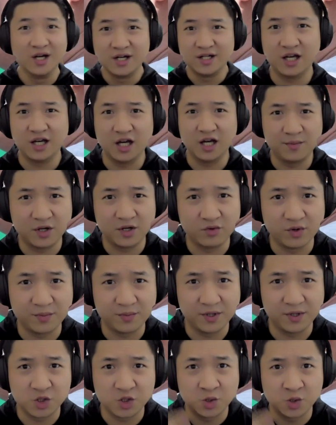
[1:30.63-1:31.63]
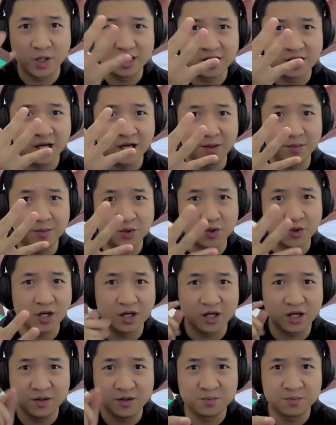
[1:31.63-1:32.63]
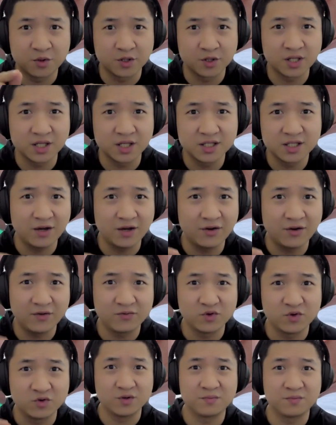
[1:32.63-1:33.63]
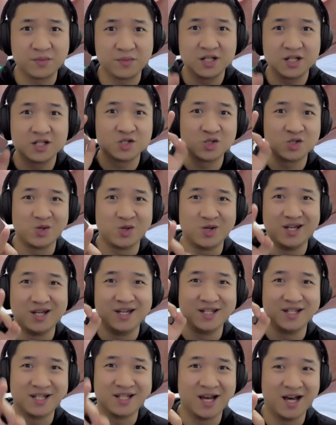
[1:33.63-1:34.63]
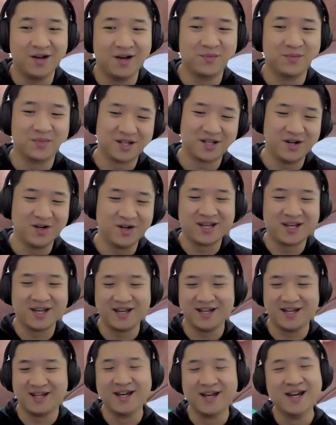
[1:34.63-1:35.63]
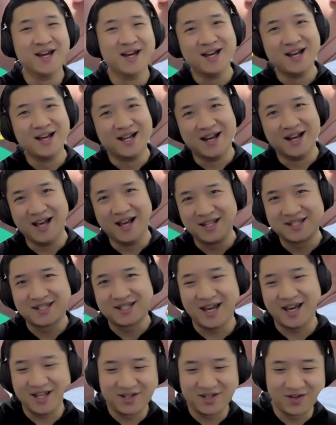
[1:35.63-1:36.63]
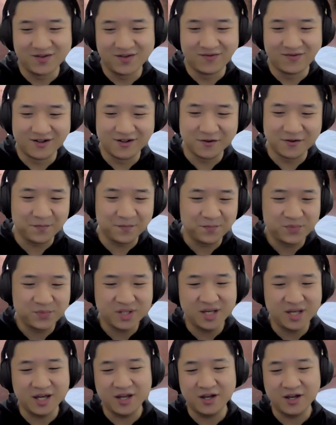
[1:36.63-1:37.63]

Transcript: Yeah, I've been repeat 3 times, right? Important stuff I have to repeat 3 times. Okay, let's get to work. Okay,